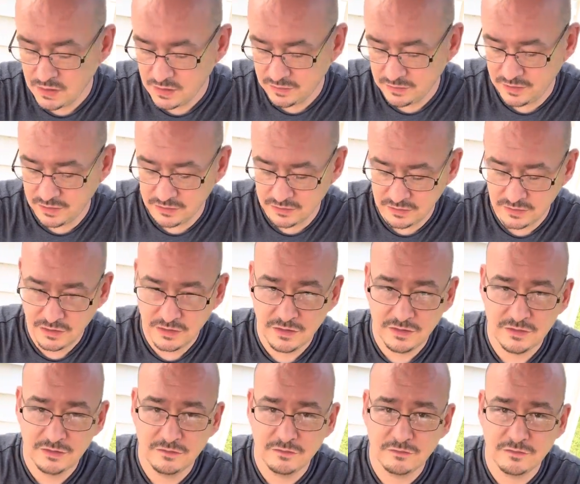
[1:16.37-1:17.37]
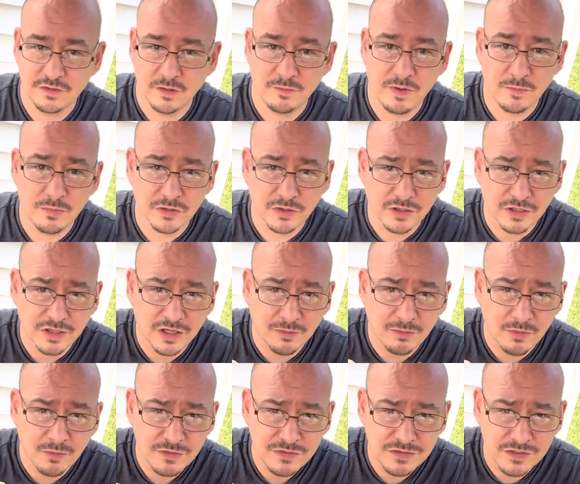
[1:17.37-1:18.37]
Now, some people are going to come
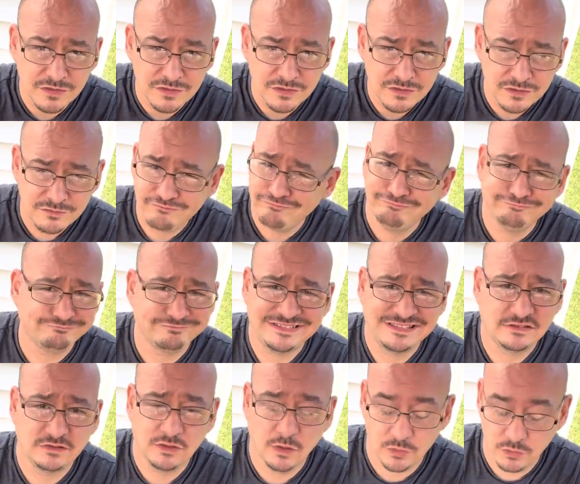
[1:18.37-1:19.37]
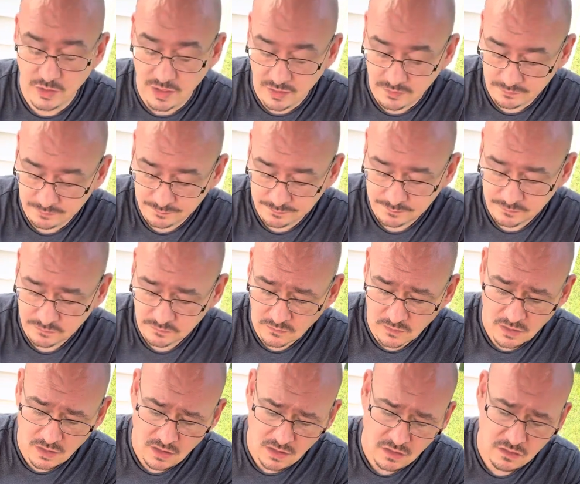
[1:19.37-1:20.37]
in with scissors. Don't do that.
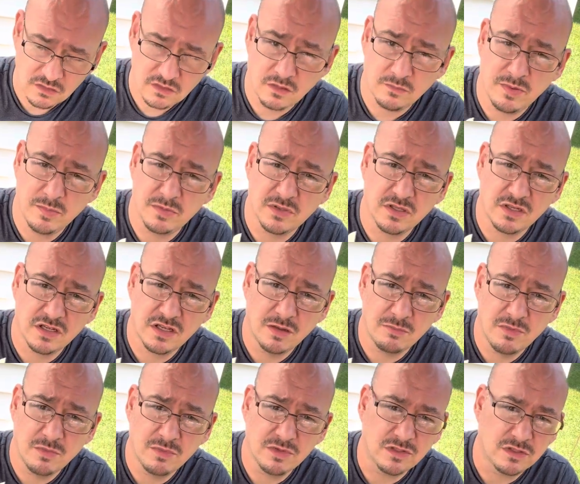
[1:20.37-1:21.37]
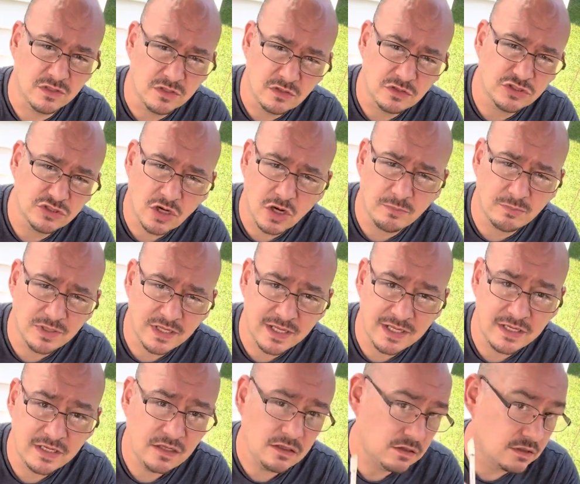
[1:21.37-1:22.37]
Some people are going to come in with a little sharp
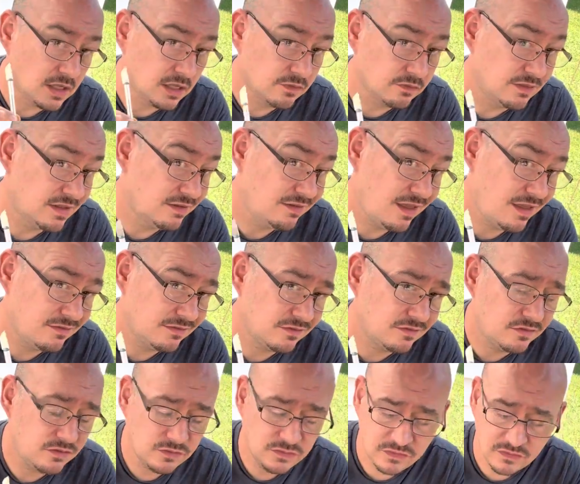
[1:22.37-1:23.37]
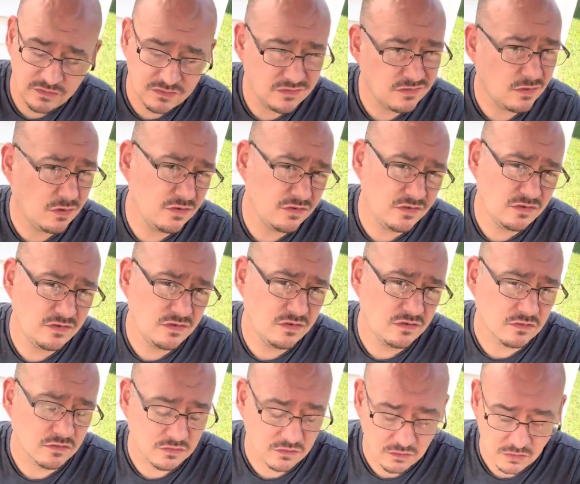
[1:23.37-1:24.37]
blade. Now, this has its uses, and so does the
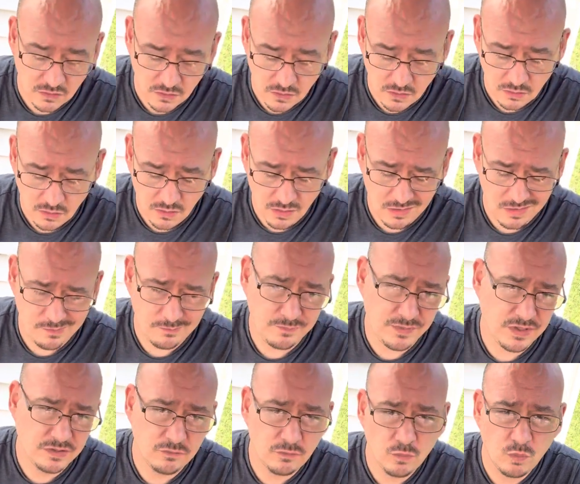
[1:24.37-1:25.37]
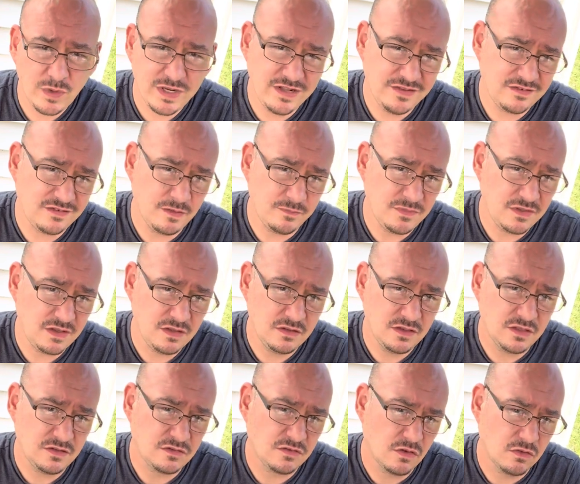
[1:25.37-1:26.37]
scissors. But when it's something
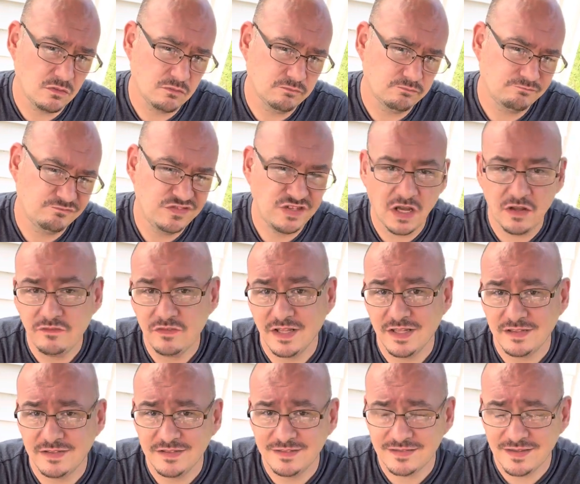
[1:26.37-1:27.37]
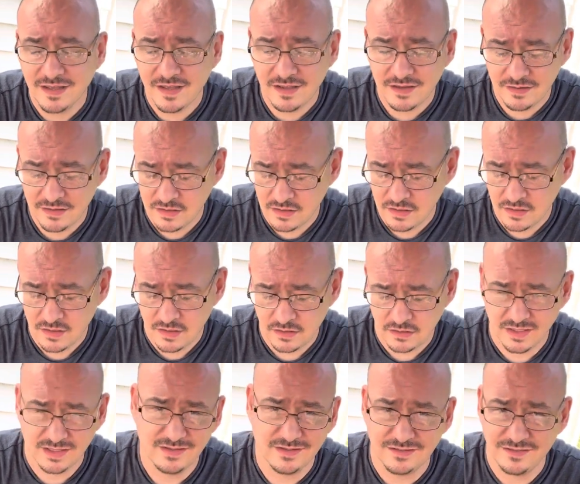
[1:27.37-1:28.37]
that's tough like this guy,
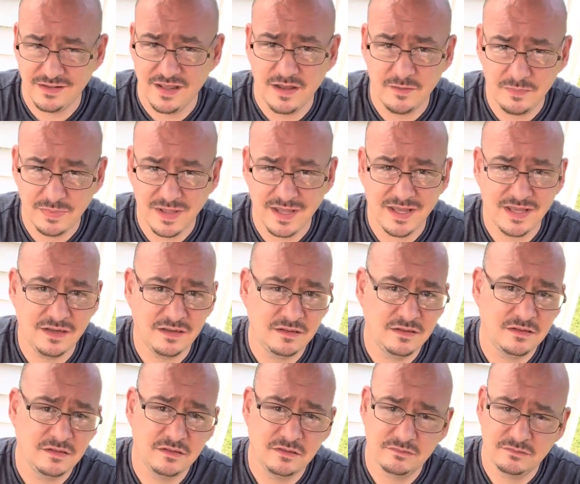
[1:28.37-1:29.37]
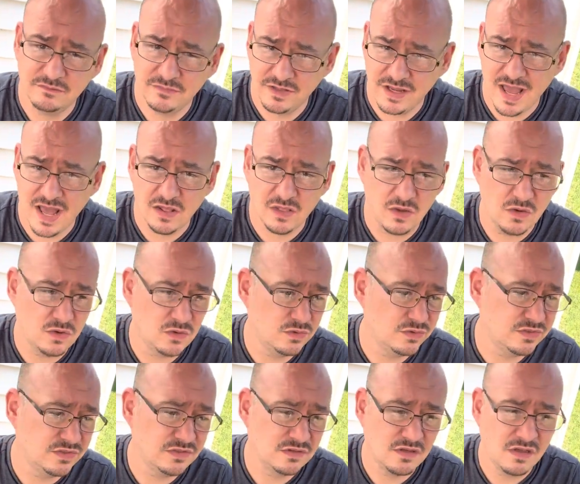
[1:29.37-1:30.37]
like the snake plant,
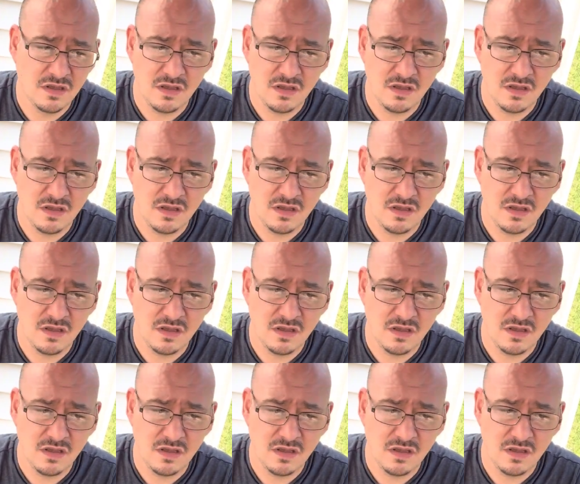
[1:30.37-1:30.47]
aloes,